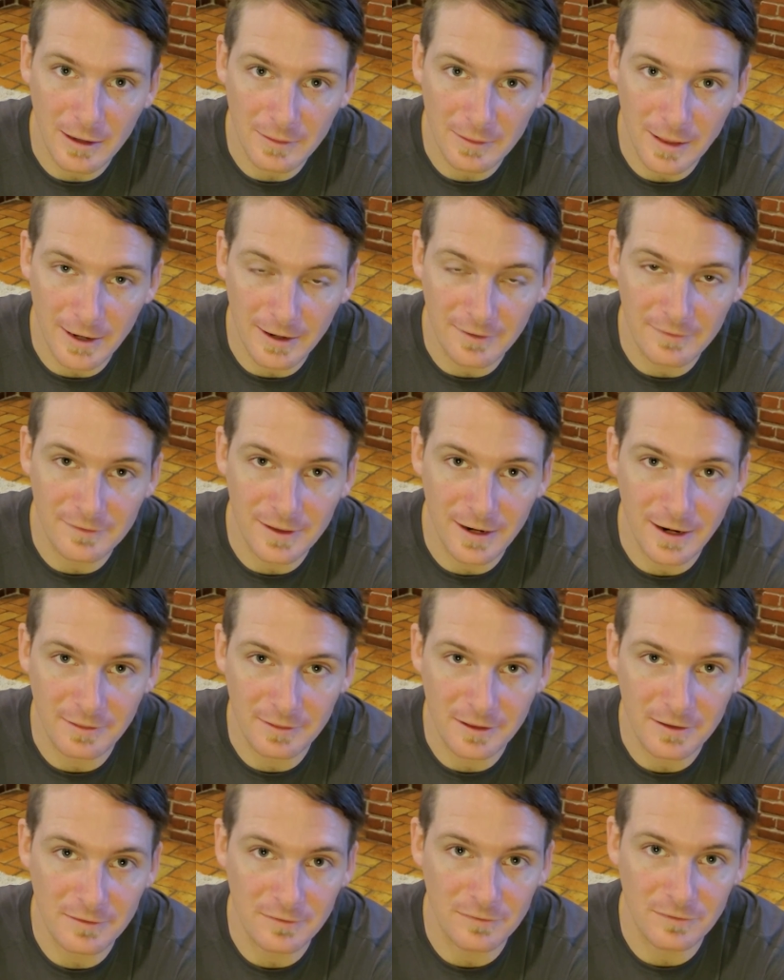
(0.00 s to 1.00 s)
Like I said, I
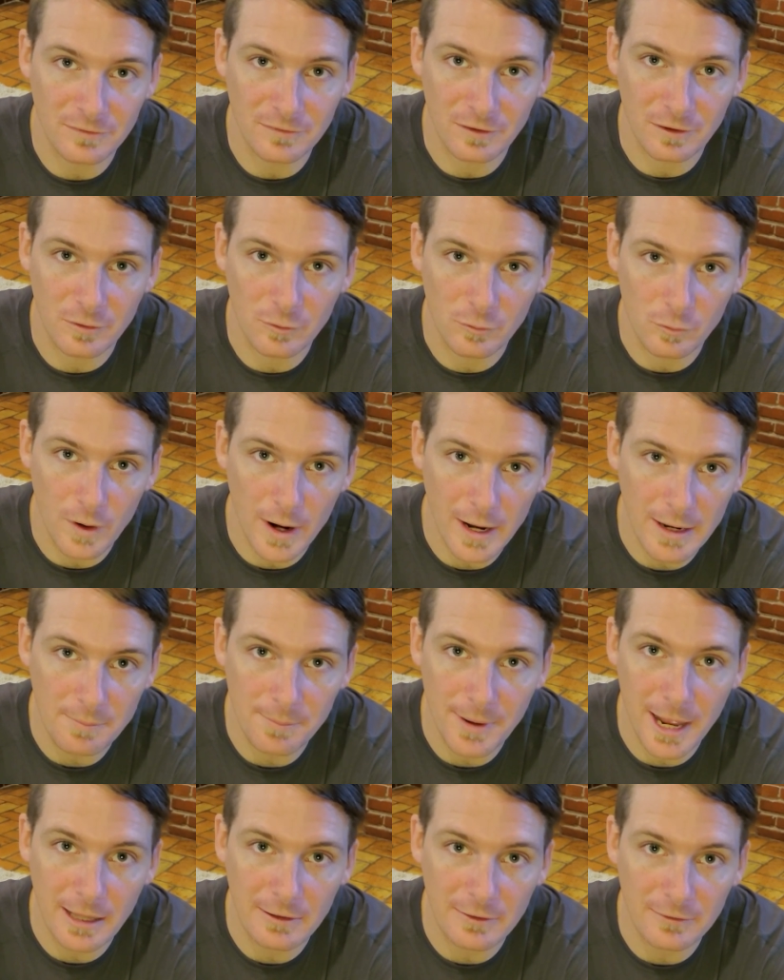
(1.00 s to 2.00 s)
think this is a great
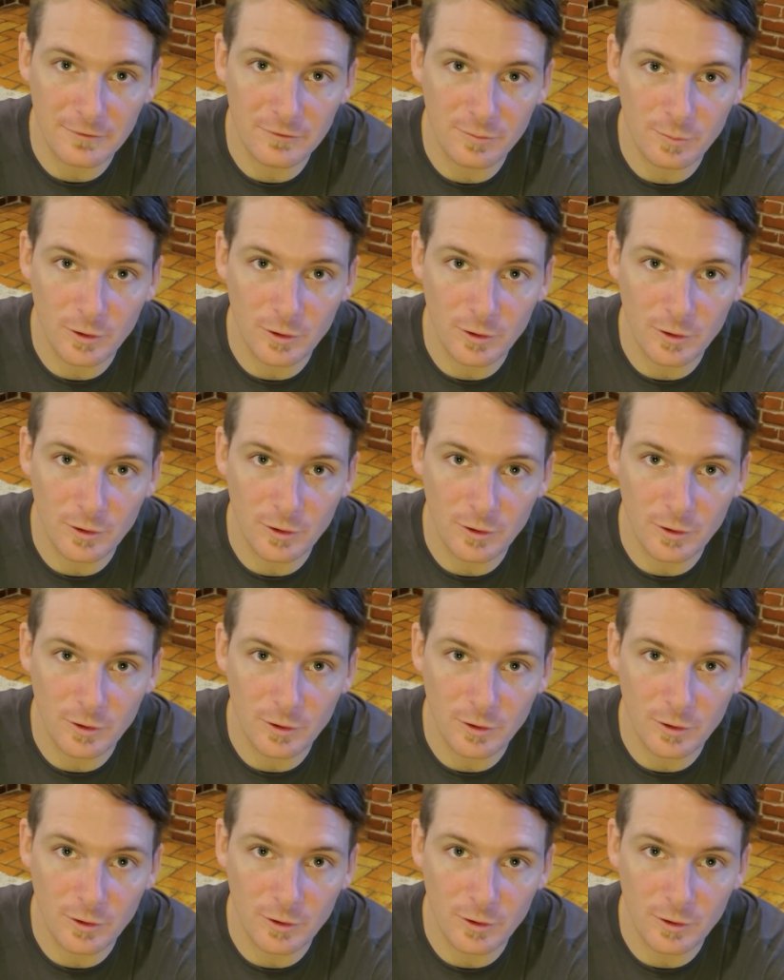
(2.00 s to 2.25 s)
balance